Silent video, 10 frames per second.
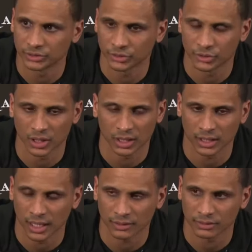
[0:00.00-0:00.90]
And so you got to
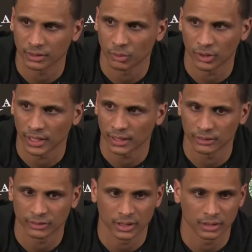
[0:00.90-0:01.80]
constantly work at
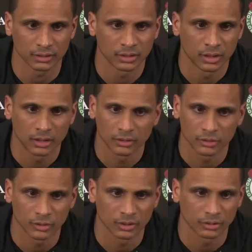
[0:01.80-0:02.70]
it. You got to
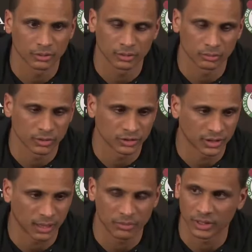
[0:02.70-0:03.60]
do the
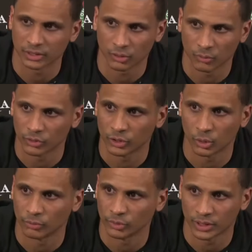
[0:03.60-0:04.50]
same things over
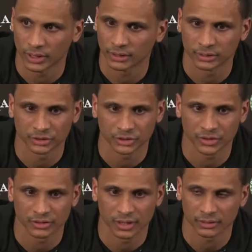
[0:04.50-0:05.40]
and over again. And it's
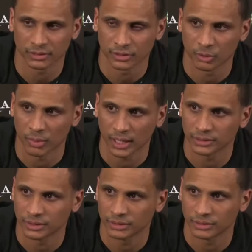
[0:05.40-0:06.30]
just a test of your
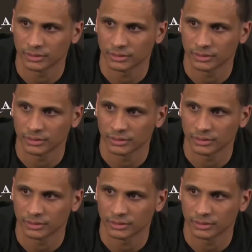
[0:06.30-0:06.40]
mindset.